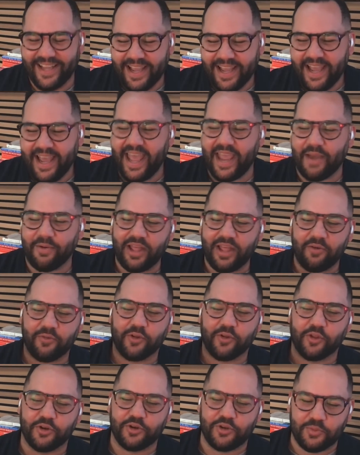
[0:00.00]
Hey, without
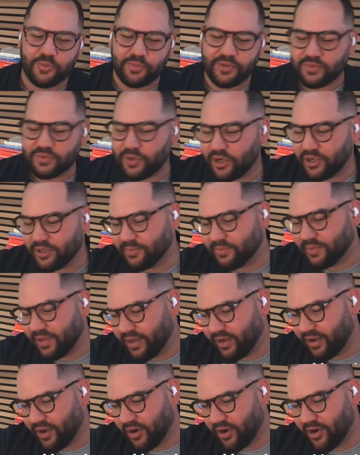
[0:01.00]
further ado, please welcome
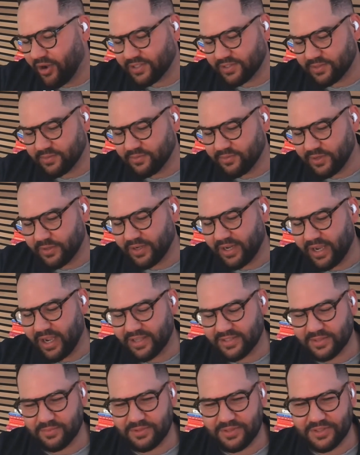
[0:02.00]
our awesome friend
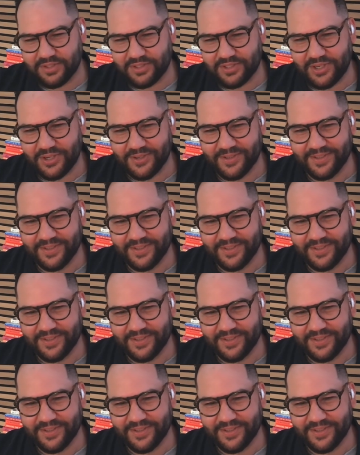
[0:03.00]
Kasim to the show.